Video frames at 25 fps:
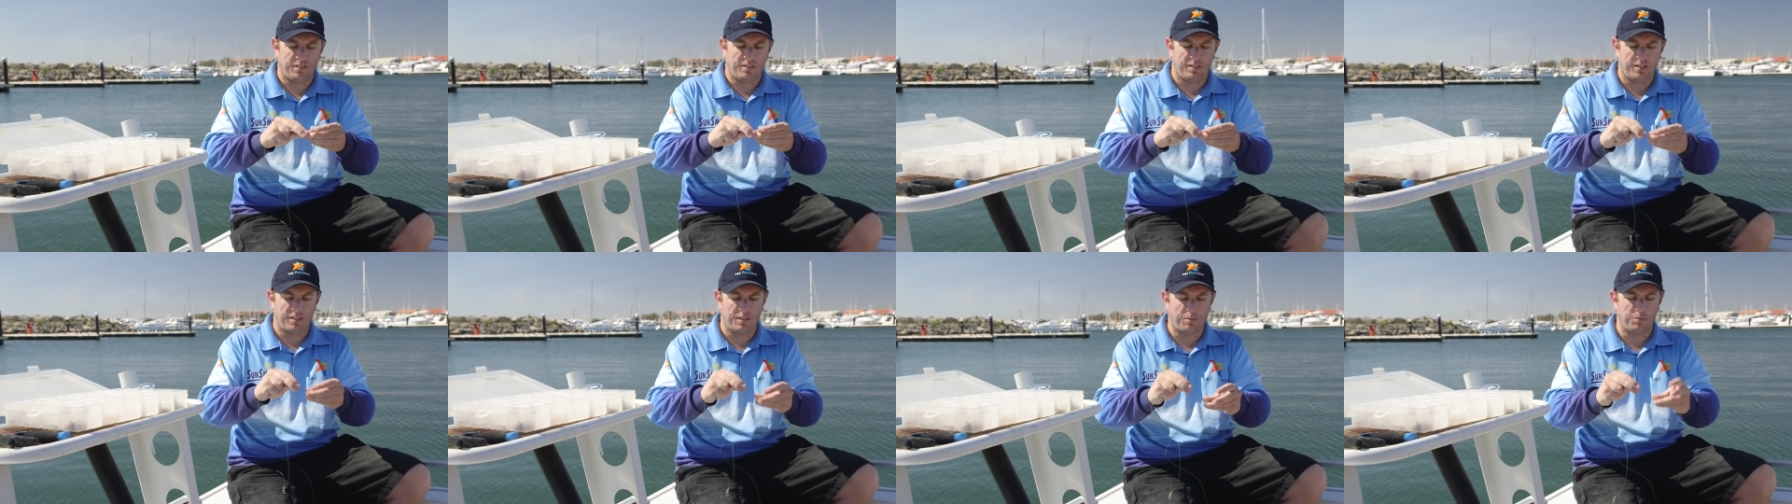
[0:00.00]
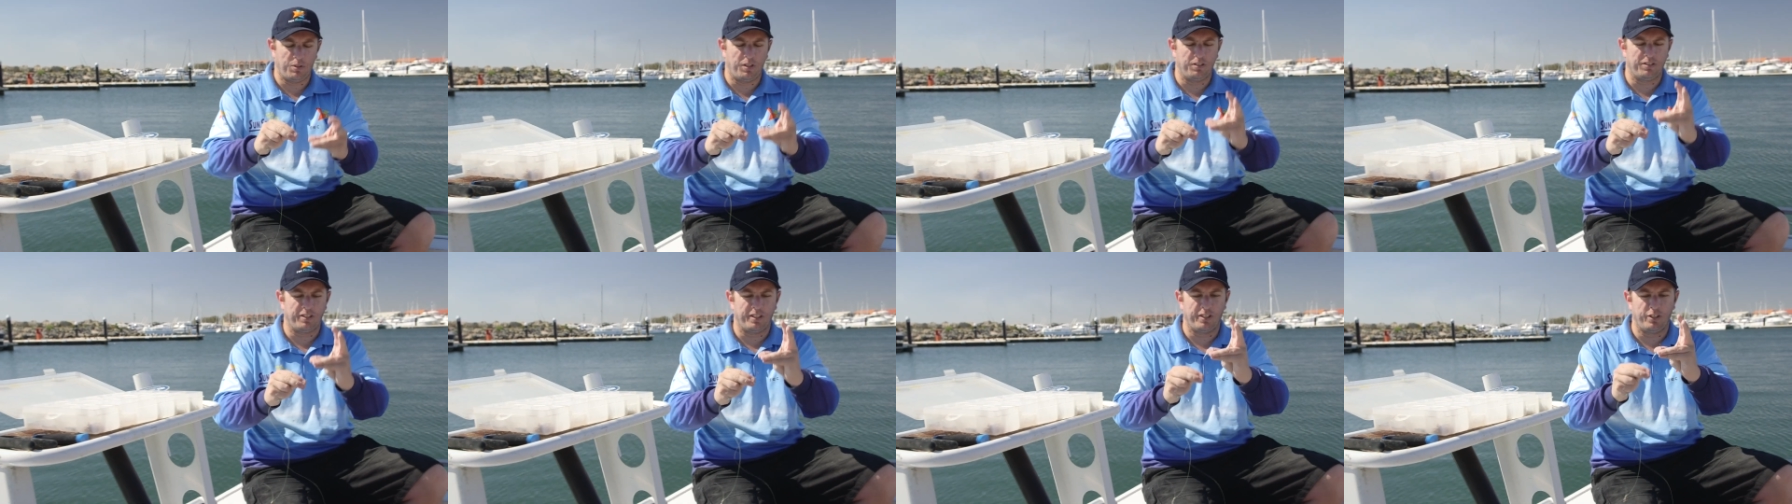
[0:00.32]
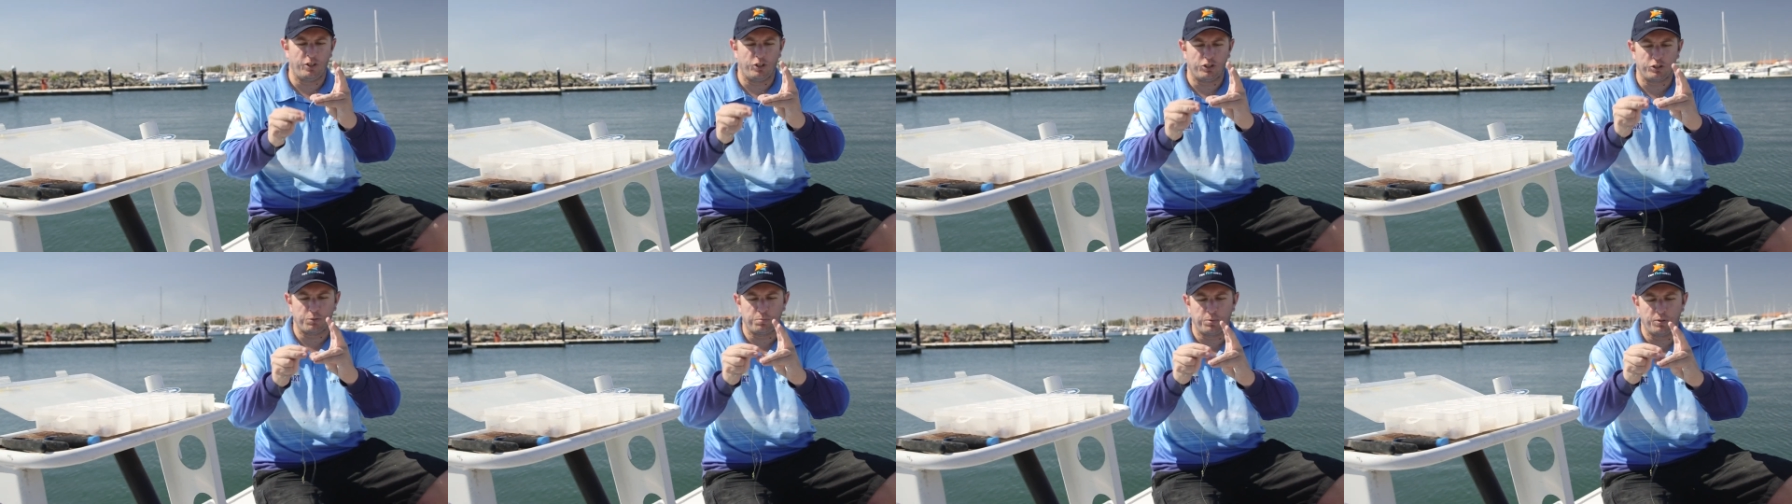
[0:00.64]
Now I'm using
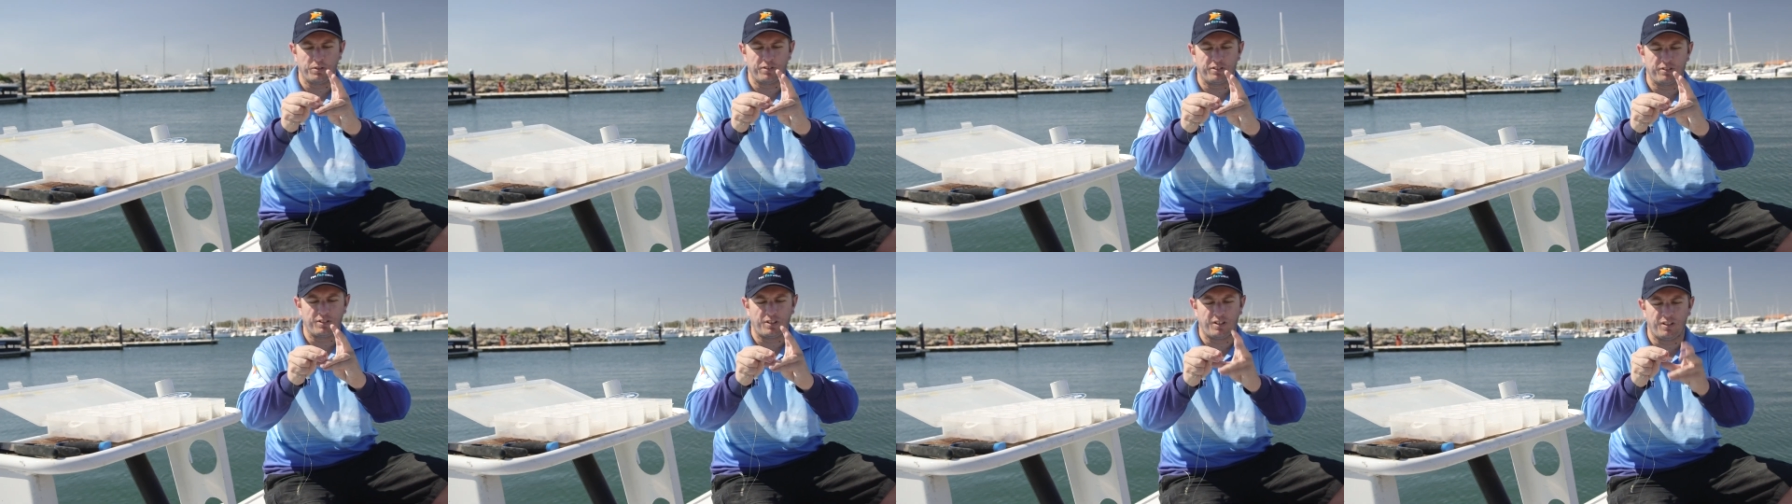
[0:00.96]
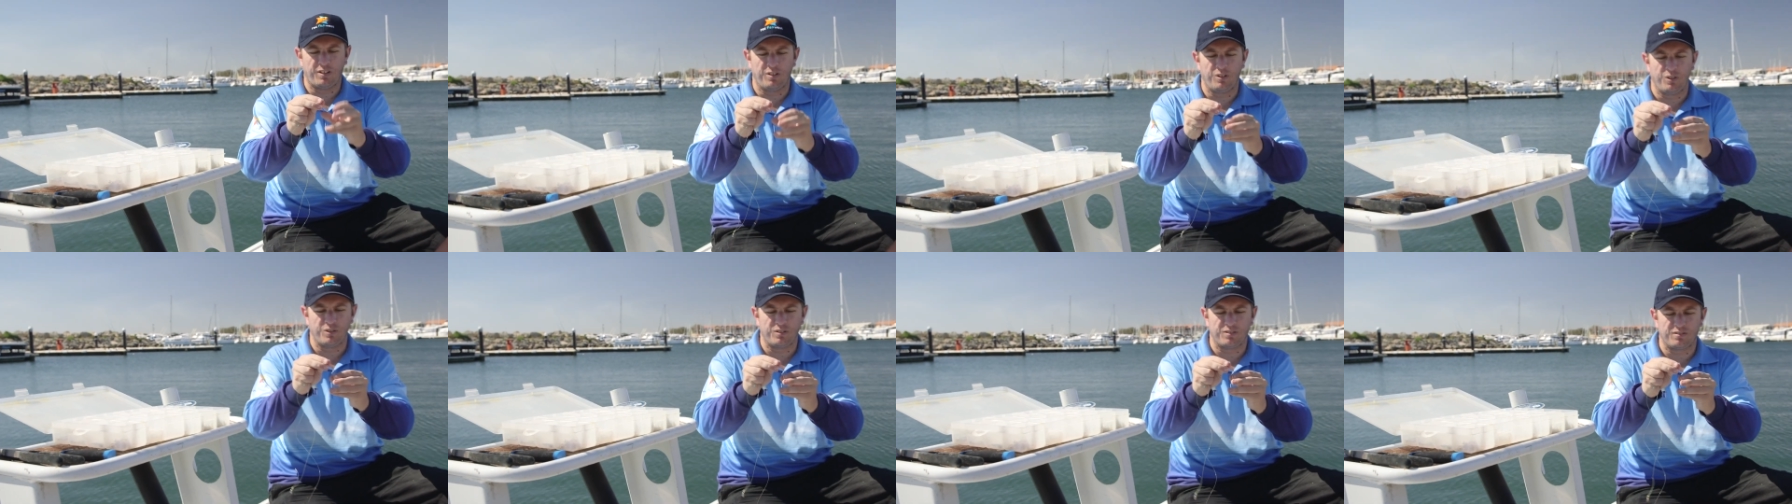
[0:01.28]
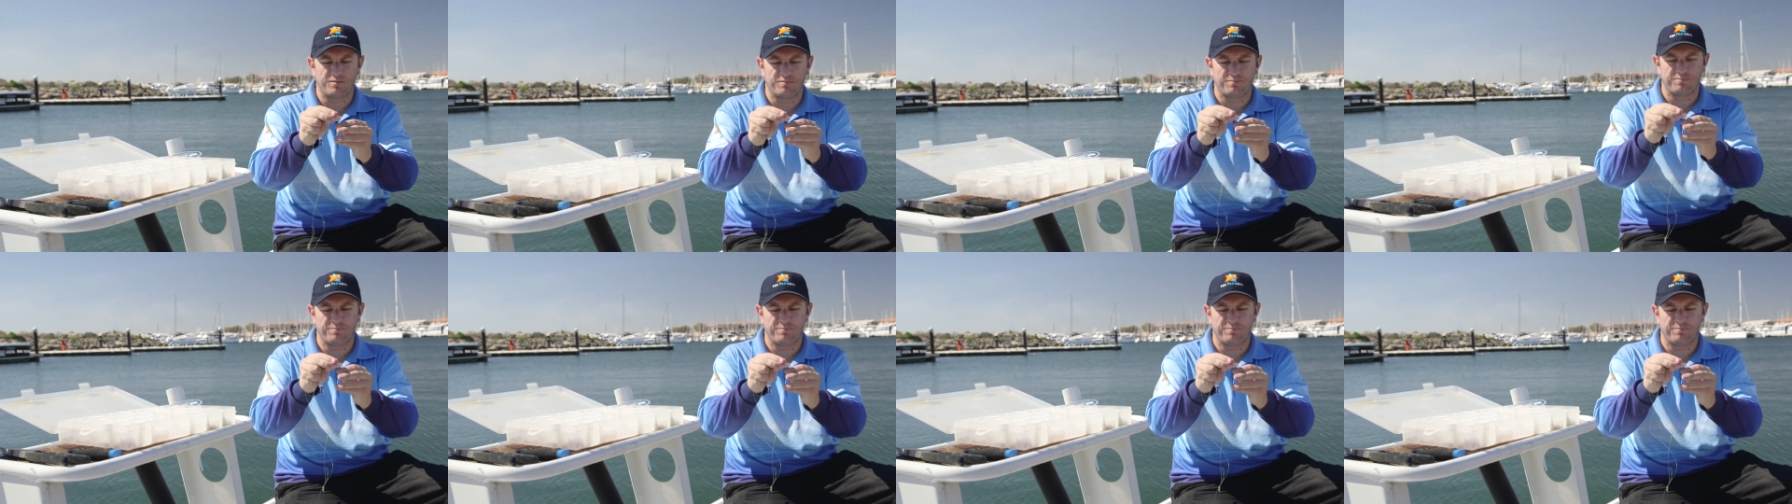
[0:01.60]
an octopus style hook.